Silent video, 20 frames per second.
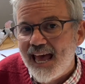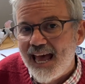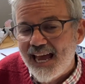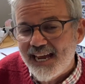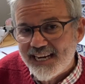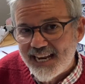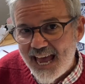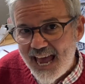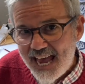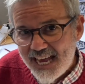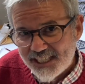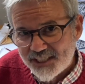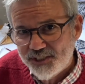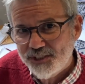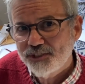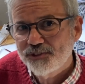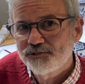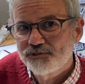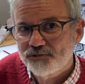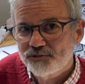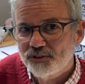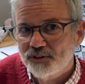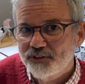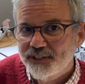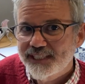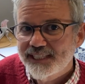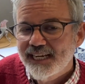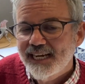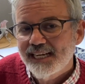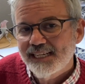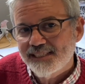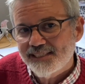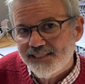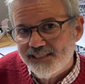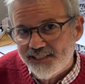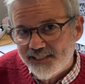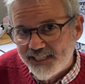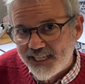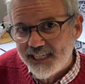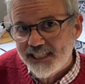And as you draw it,
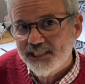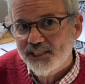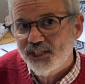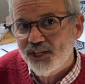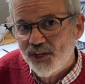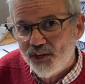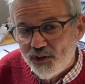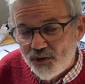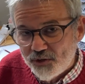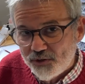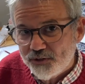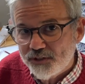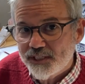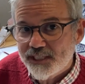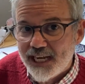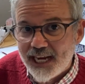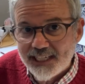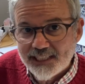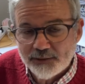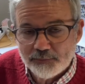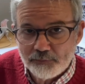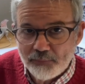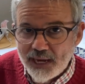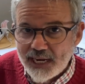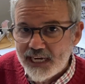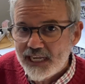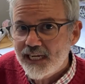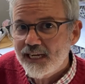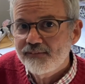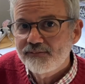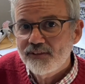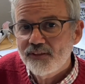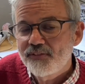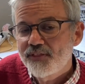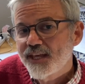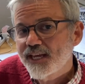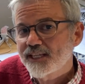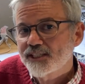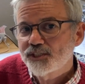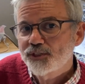seek to use as many of the
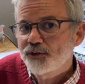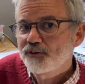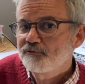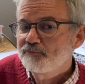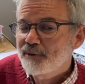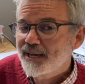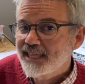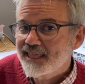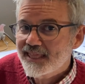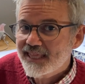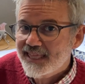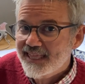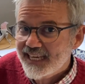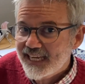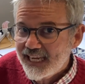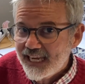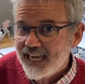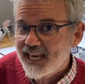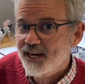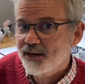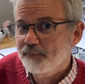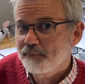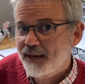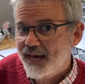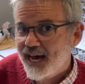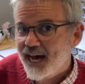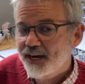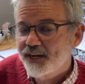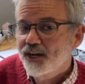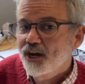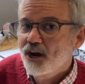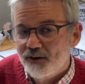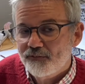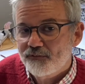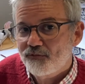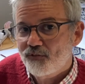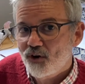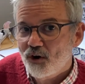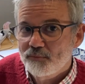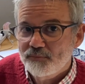things you've been thinking about
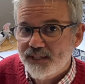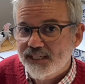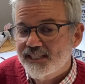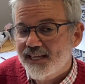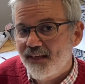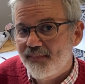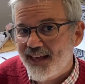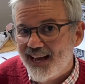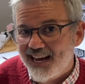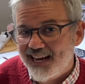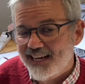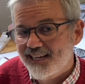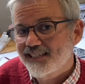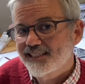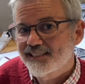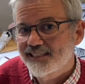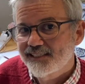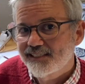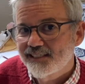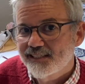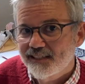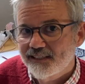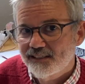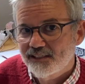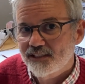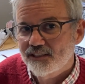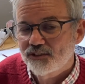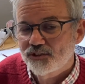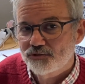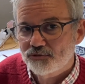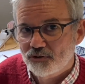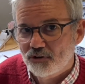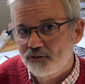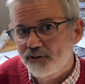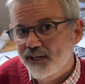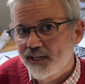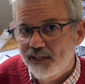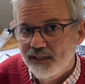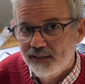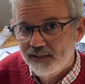from this other artist's
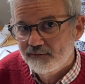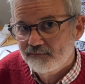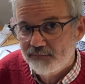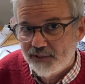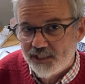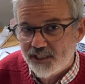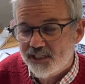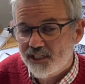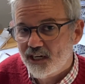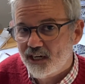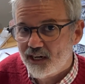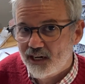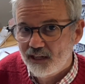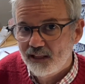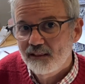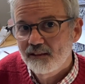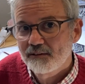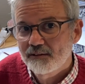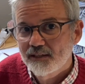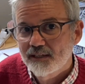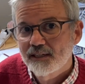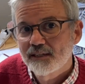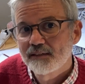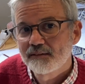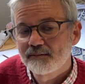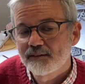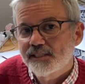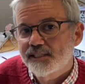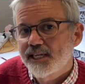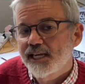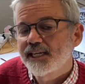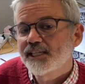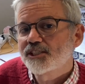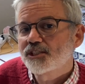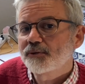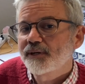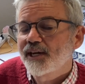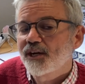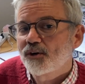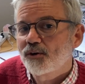drawing style. Seek
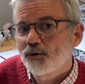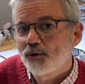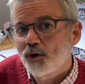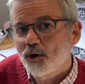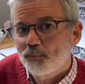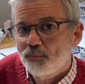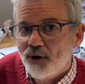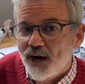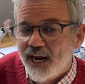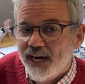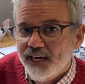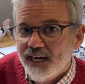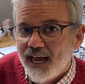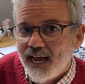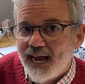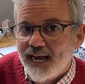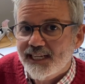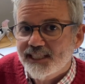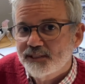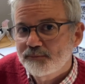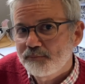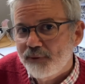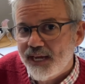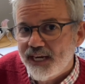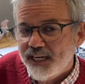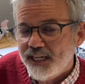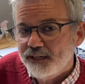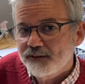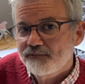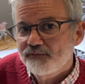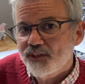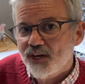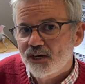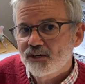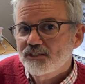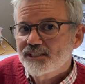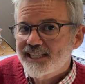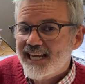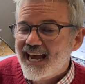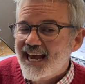to incorporate as many of
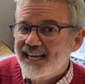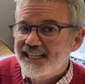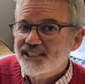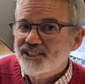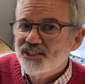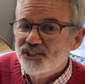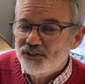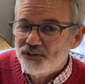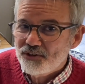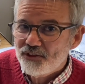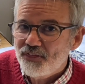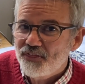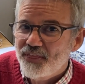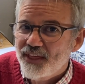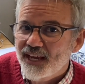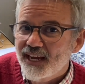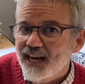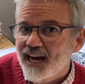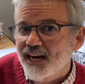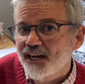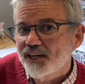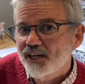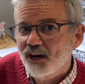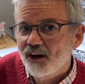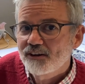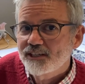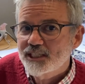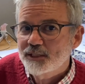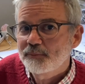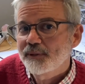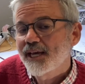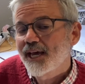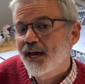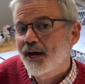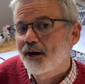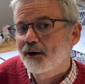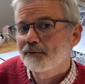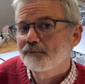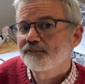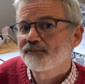those as you think are going to be
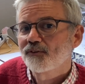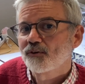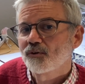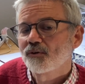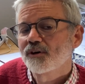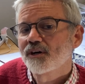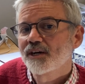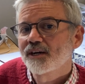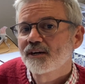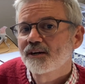helpful